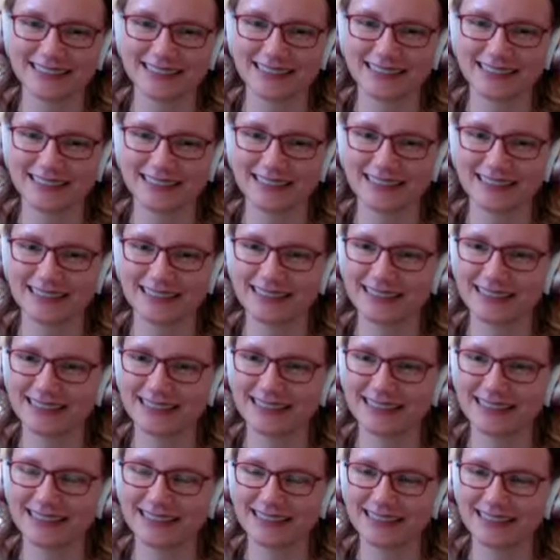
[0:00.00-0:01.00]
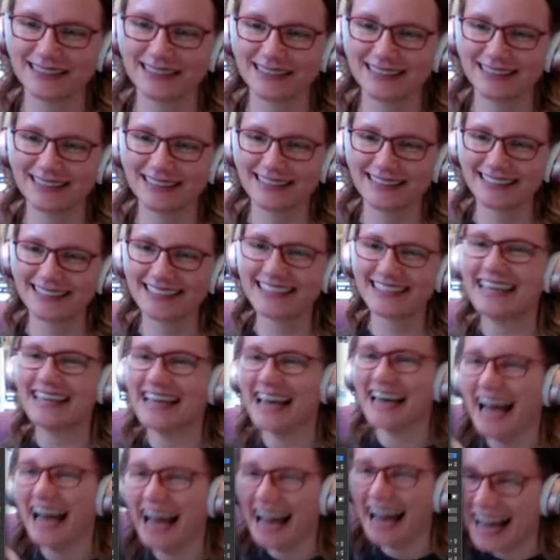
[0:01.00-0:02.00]
Jesse, you
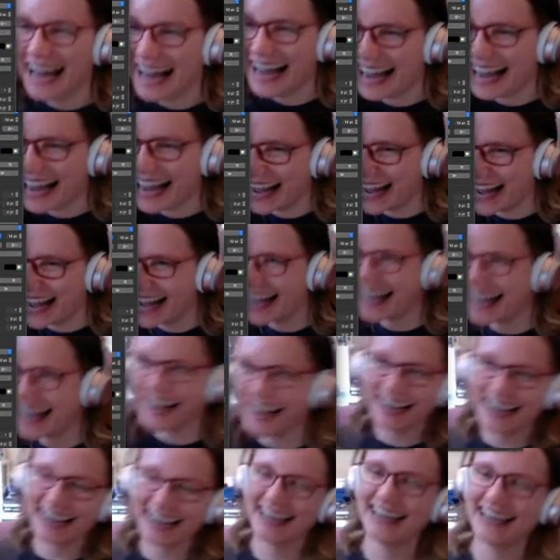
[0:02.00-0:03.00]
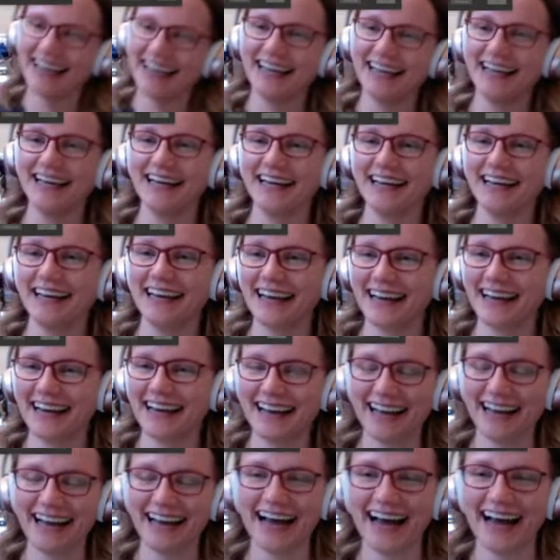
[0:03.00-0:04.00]
say something. I
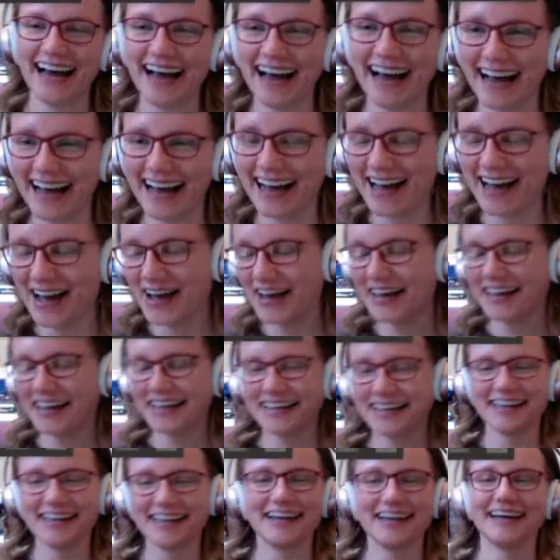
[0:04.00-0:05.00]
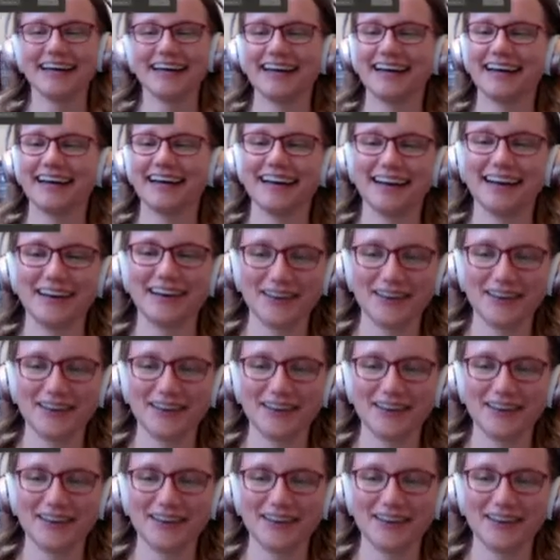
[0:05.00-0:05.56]
have not earned the last word today.